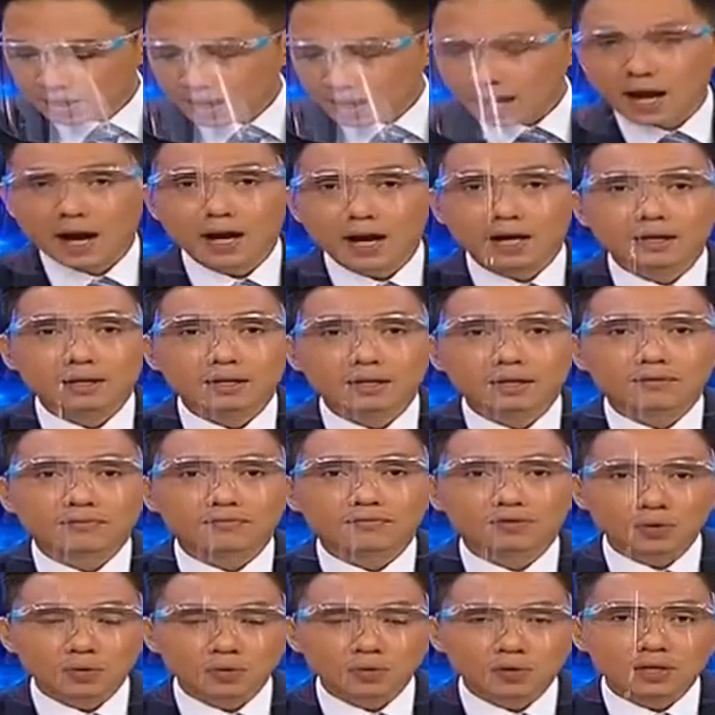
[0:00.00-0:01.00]
And
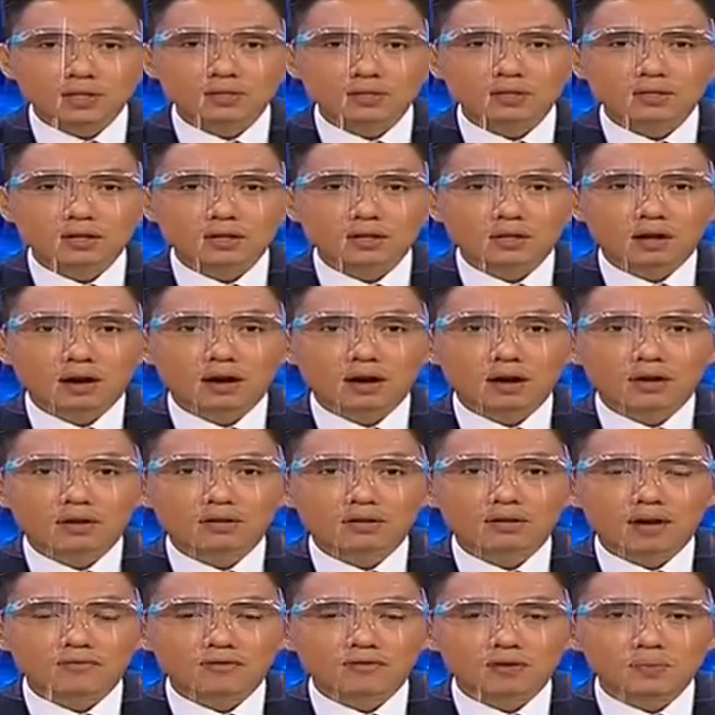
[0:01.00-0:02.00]
viewers,
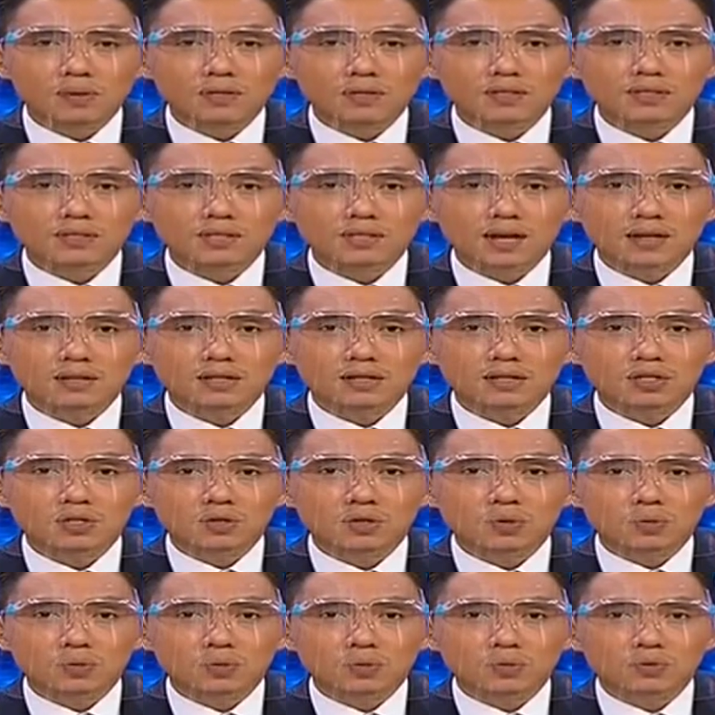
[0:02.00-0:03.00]
government's debt
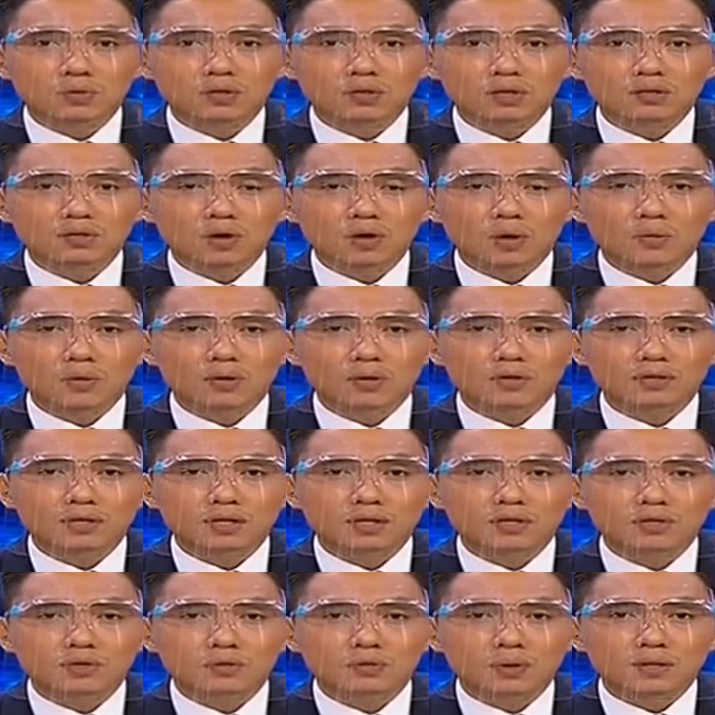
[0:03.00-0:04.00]
issues is always
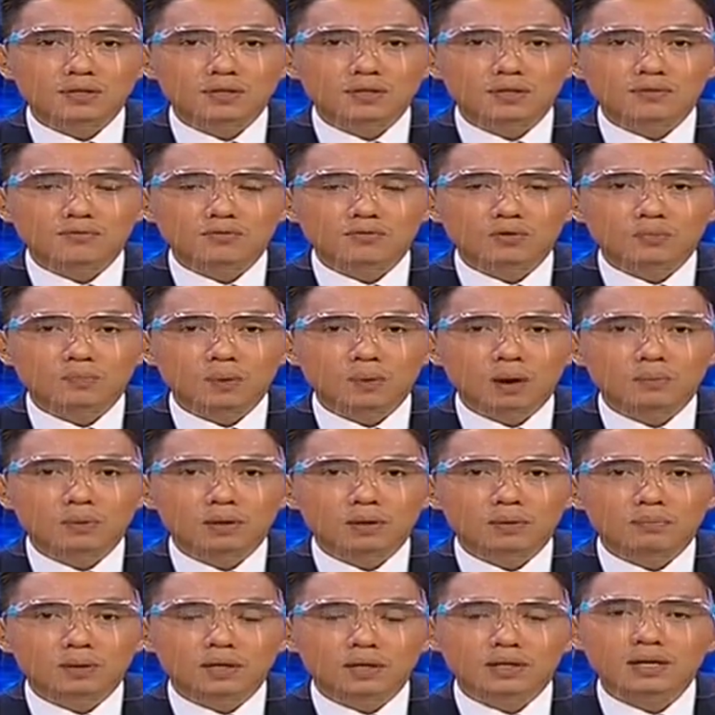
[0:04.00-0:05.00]
interesting for
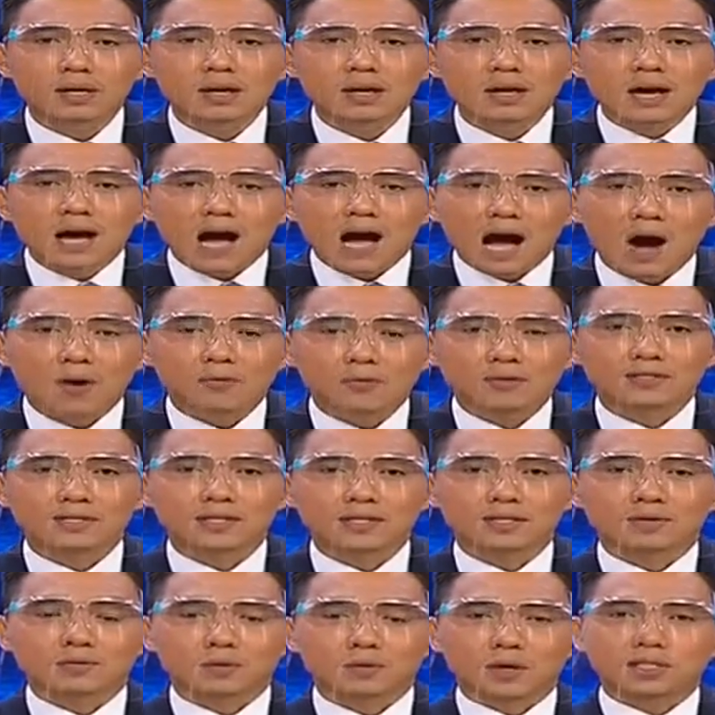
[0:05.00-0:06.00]
public, but how is
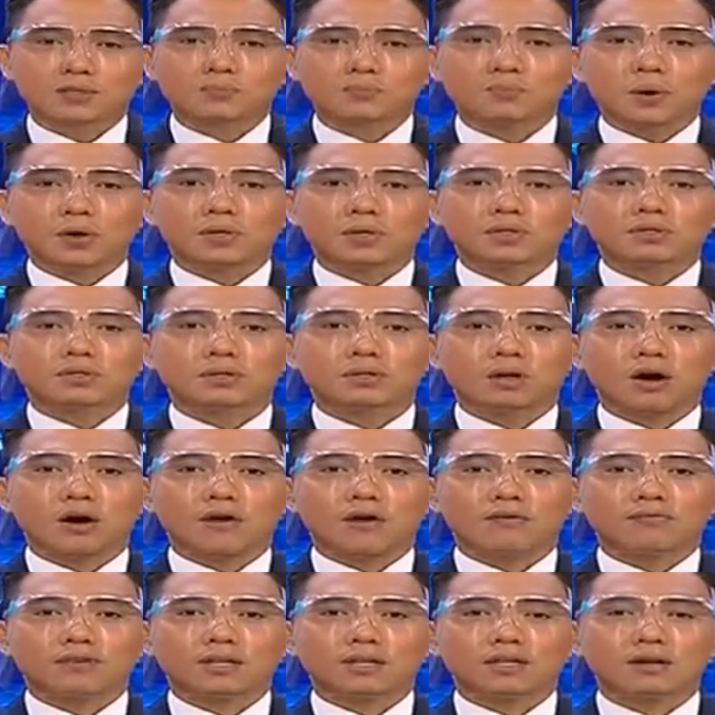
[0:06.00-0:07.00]
the response
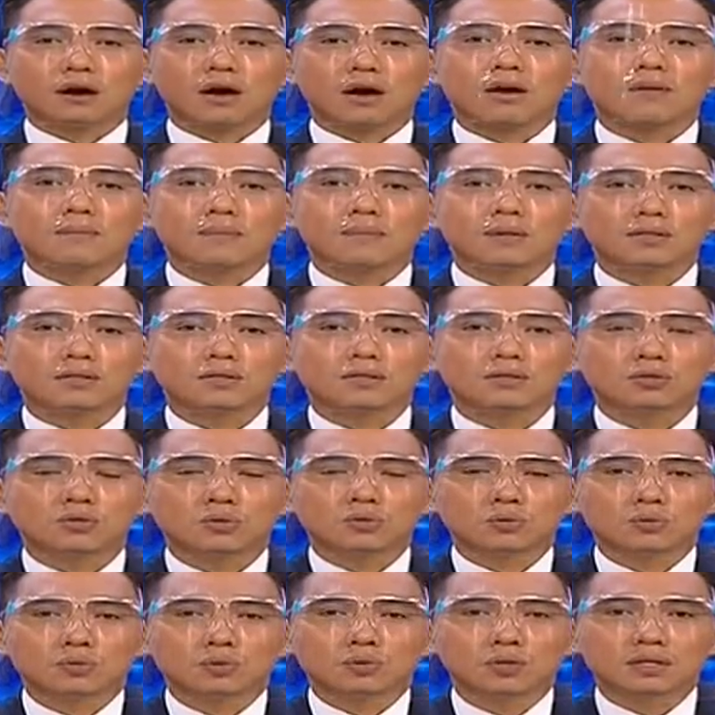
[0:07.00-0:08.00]
of economists
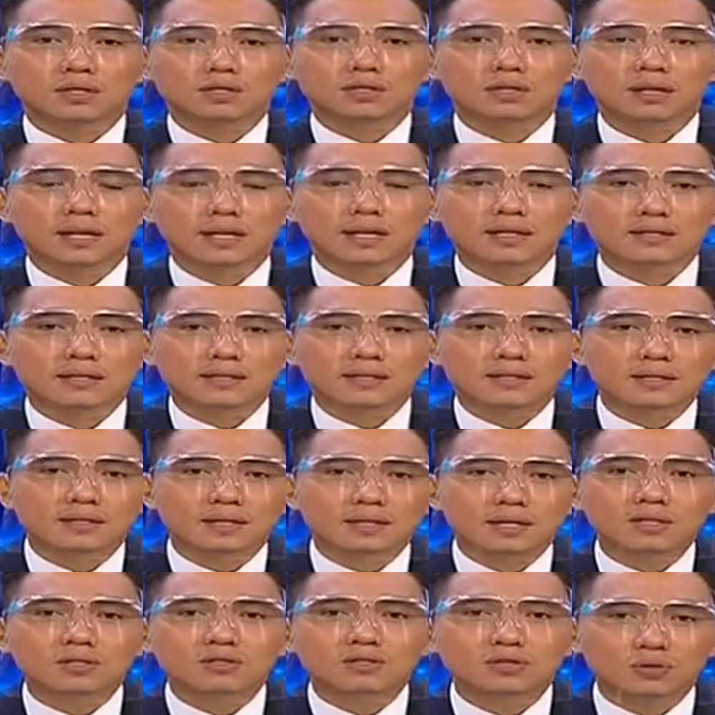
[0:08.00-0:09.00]
to this latest
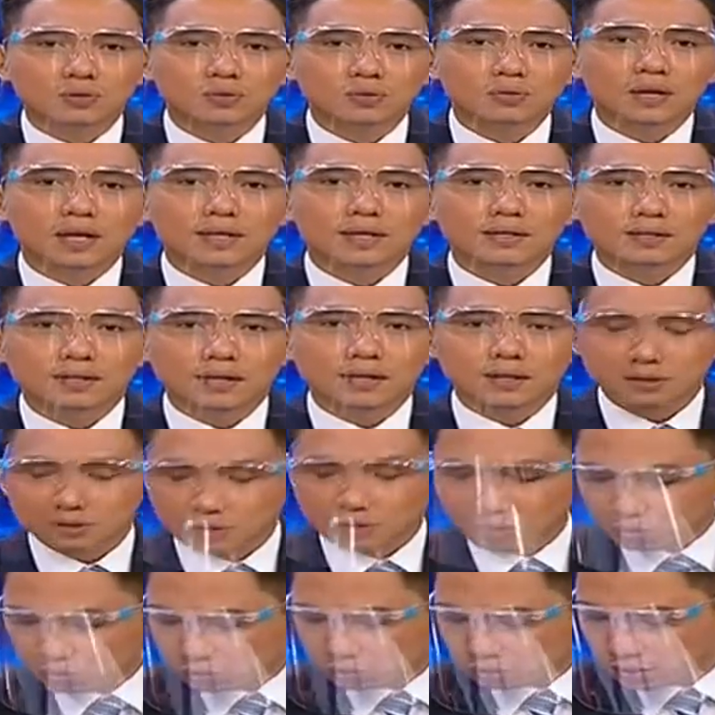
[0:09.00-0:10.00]
issue? Let's see it
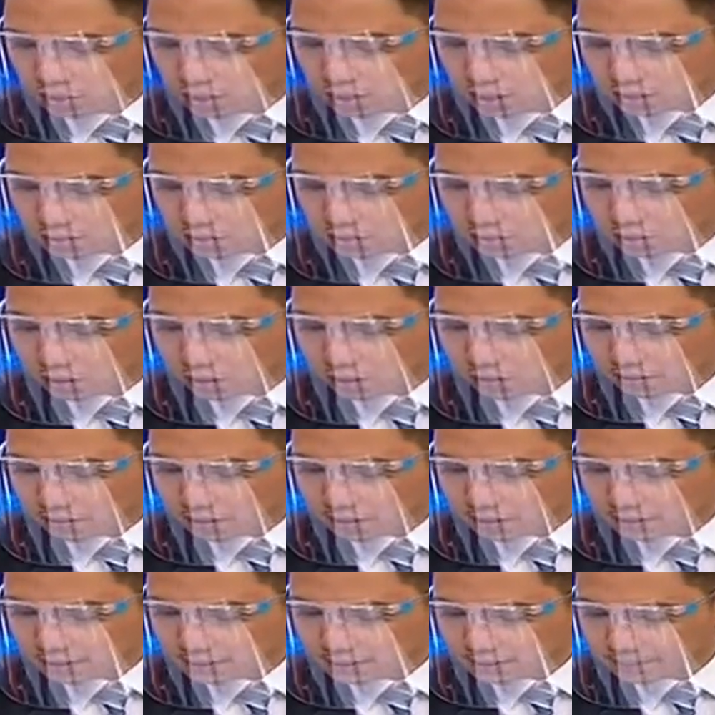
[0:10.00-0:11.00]
through the next
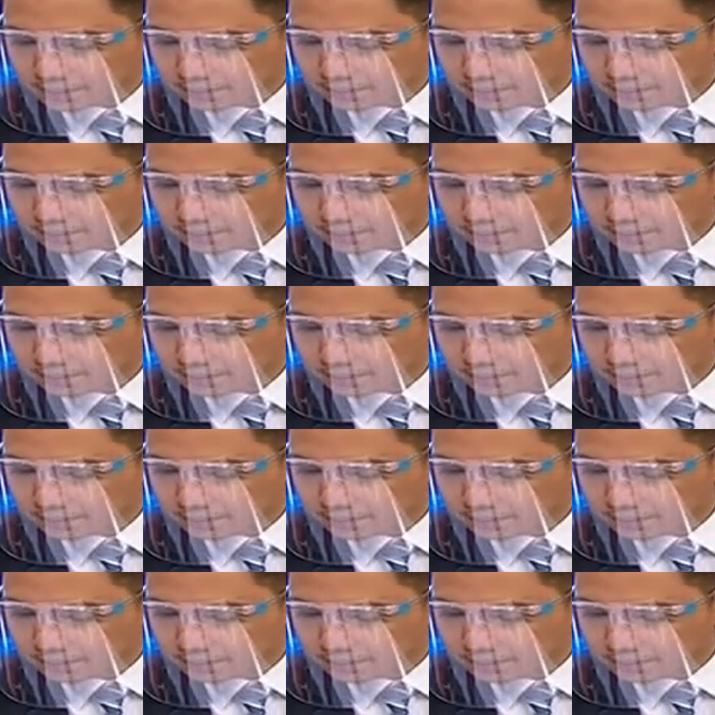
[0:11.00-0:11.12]
graphic.